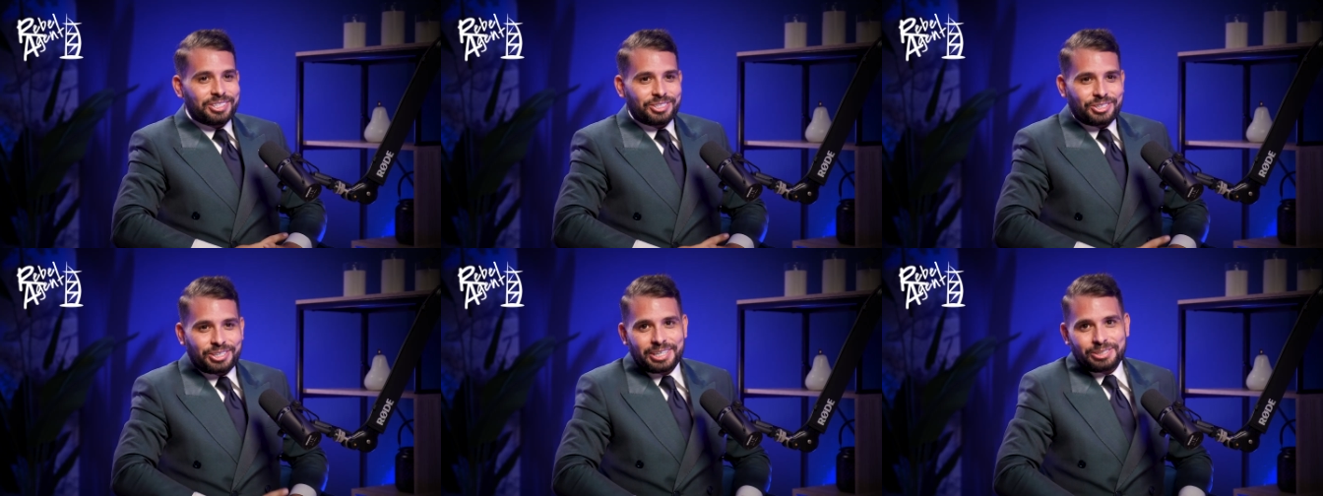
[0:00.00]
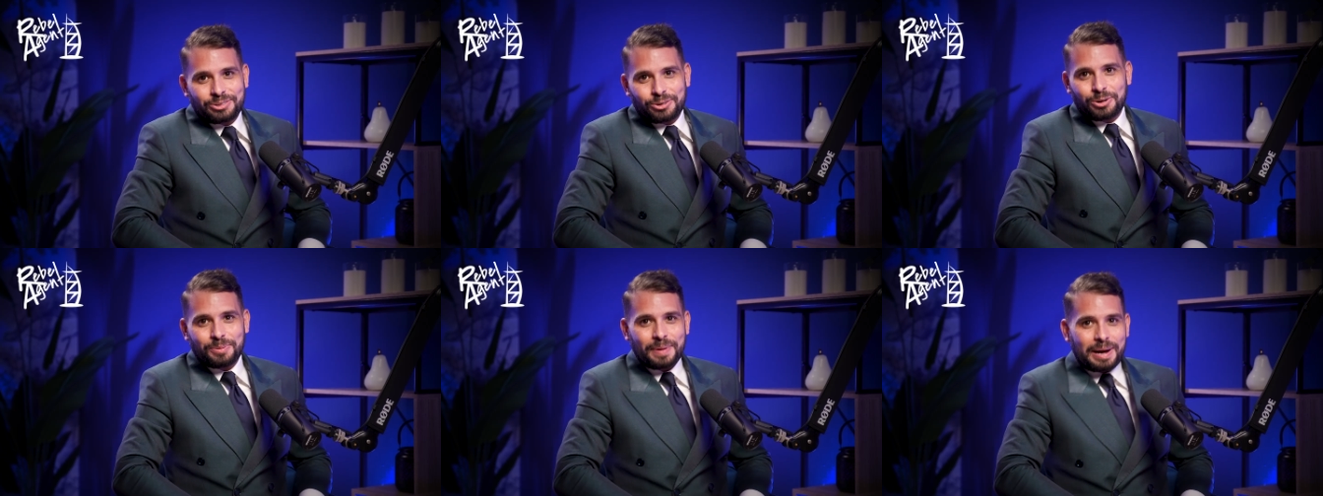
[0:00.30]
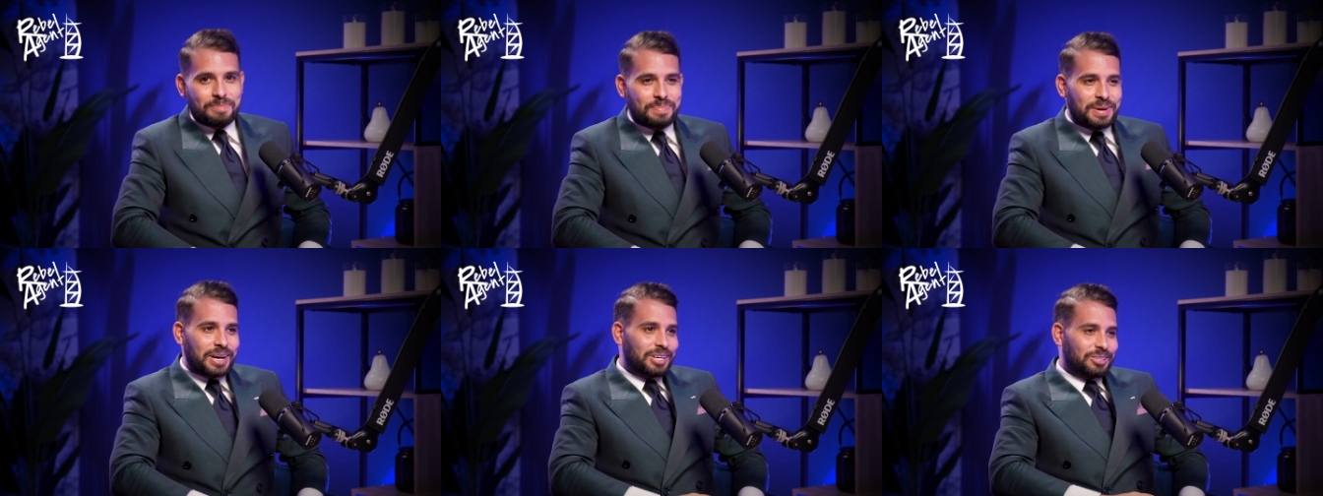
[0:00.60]
Yeah, she's all
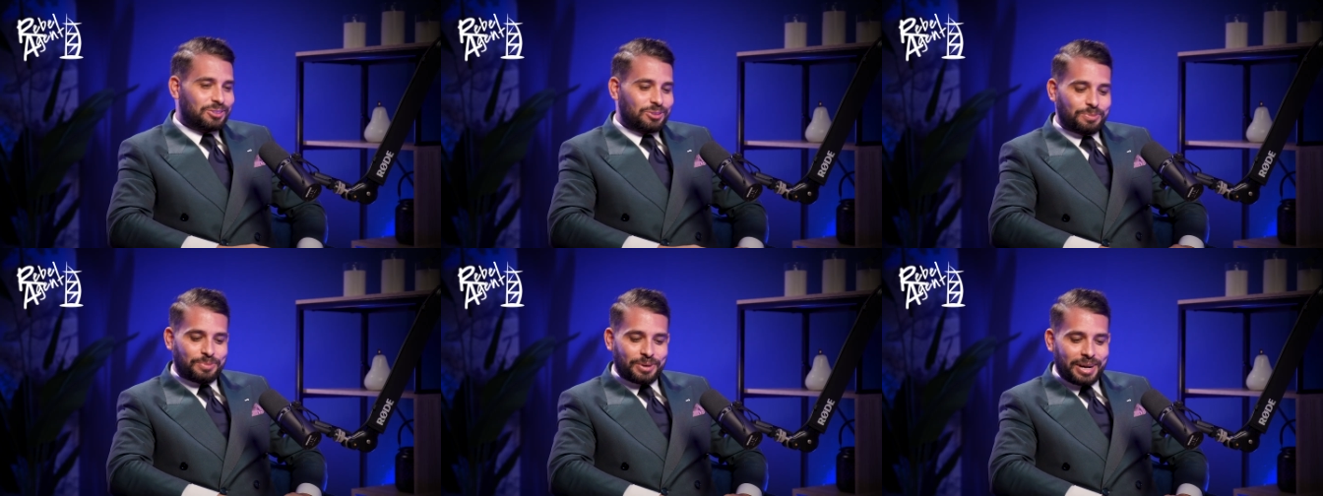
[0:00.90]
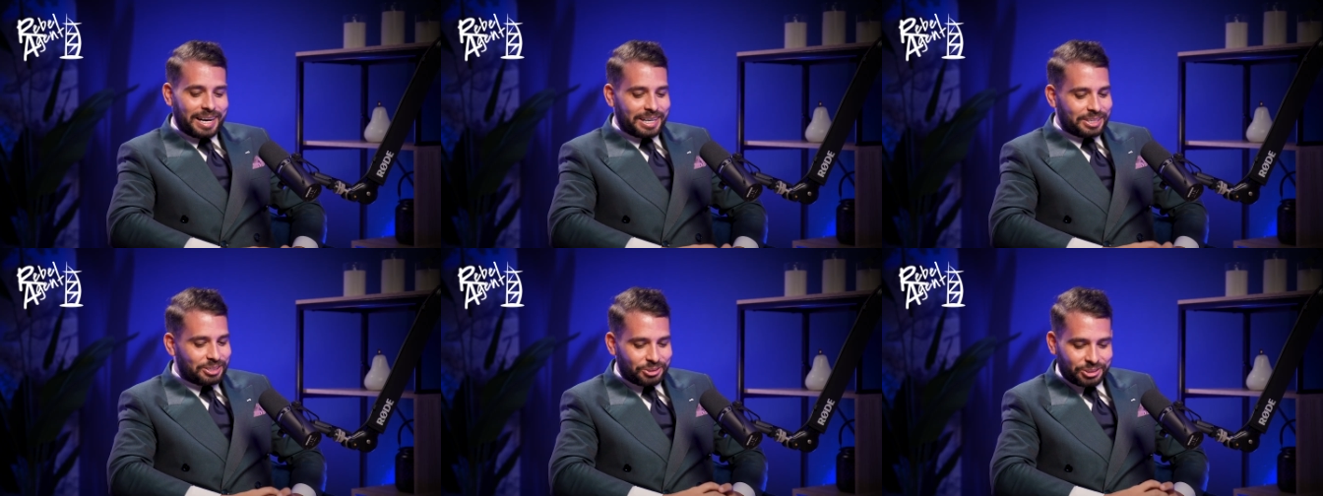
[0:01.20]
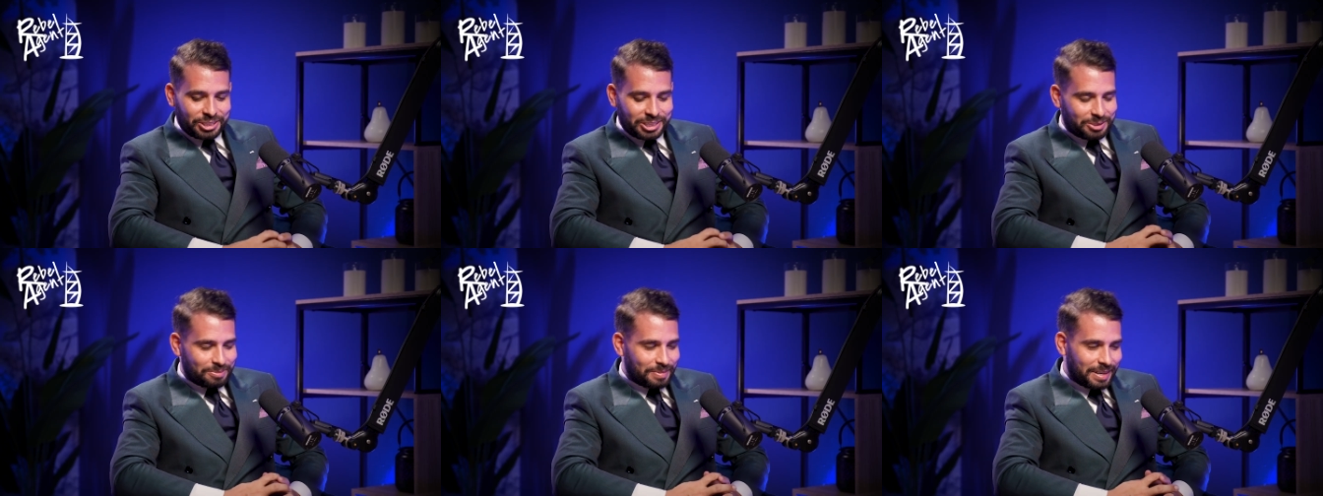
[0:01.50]
about personal brand, and
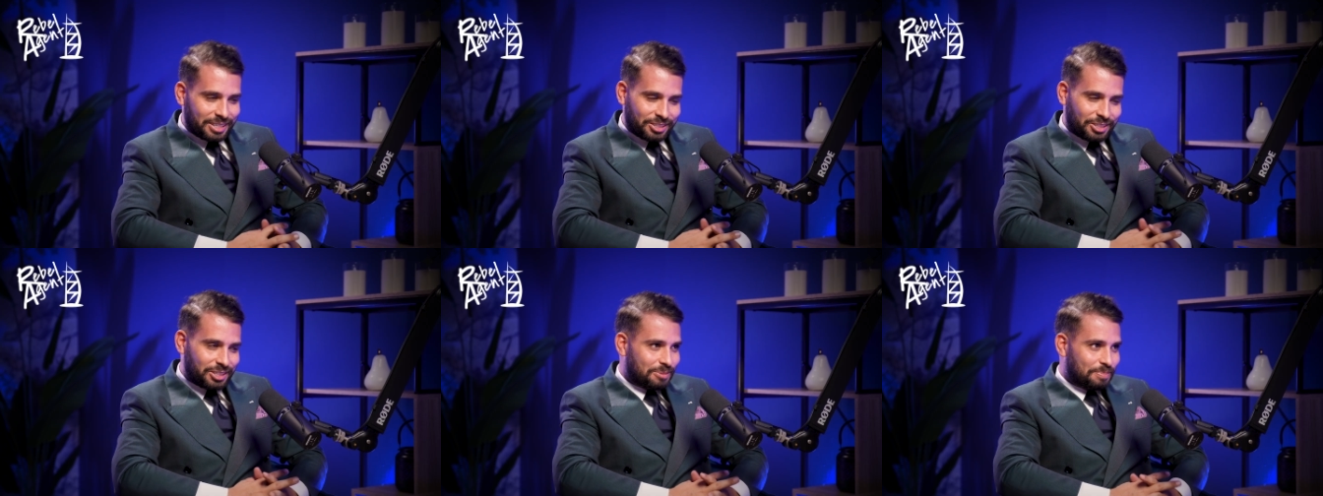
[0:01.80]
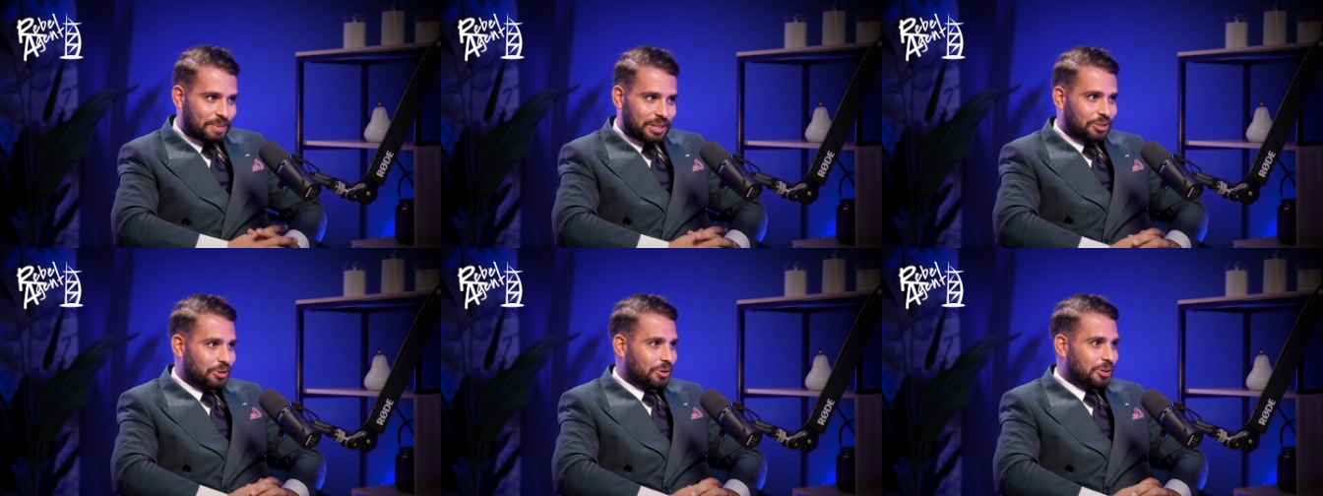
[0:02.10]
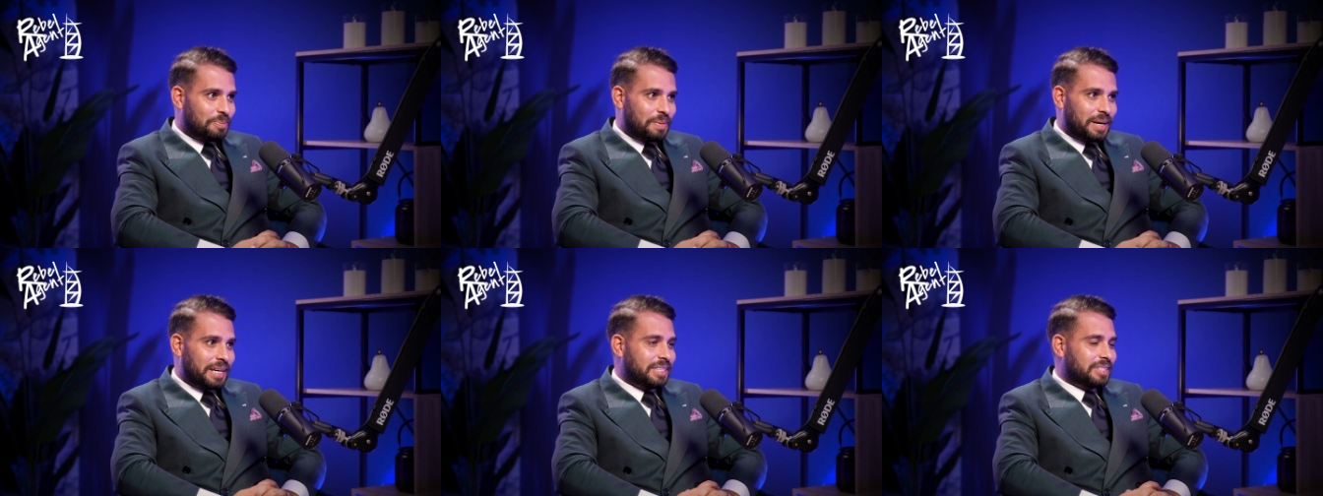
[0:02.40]
she's been
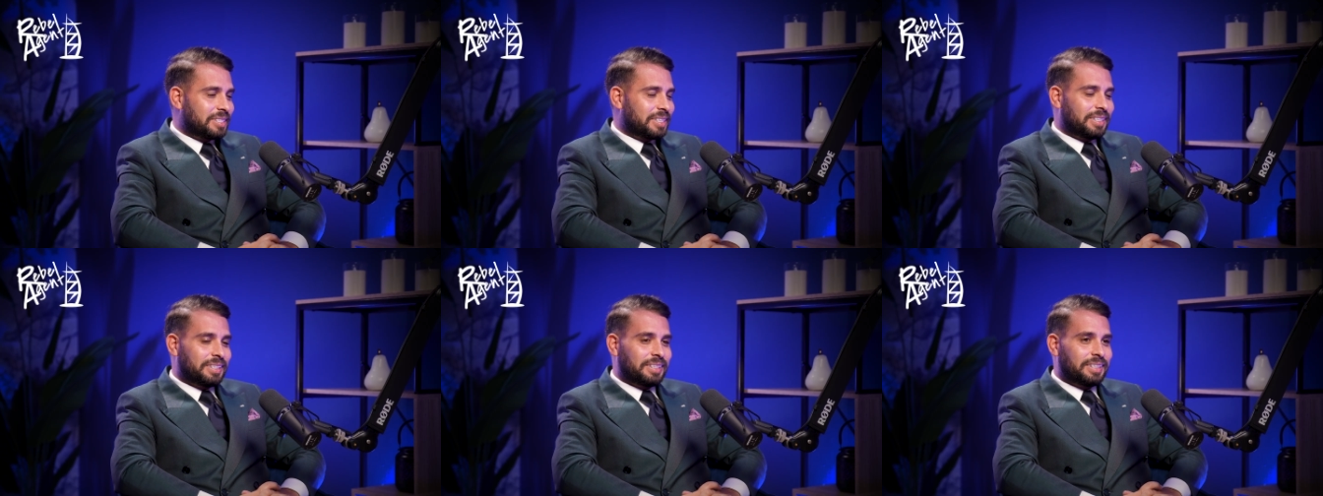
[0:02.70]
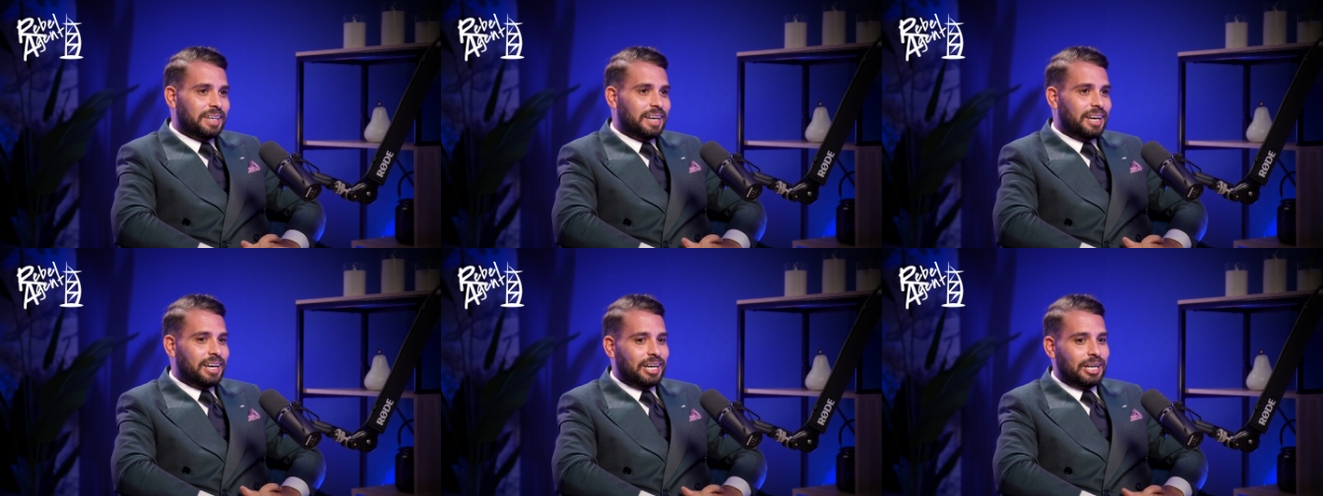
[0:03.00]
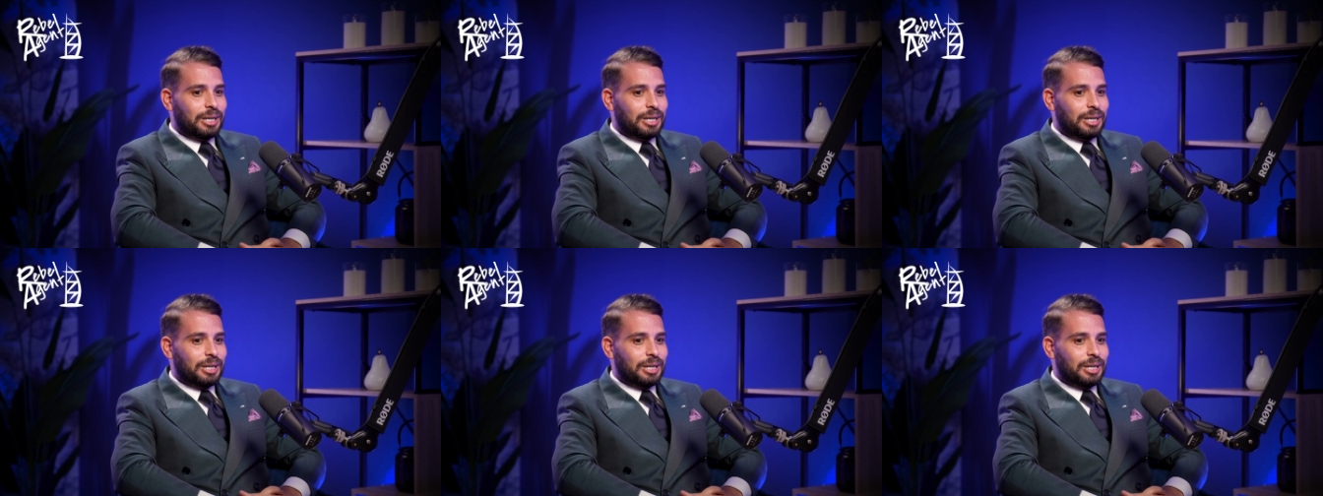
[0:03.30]
doing amazing.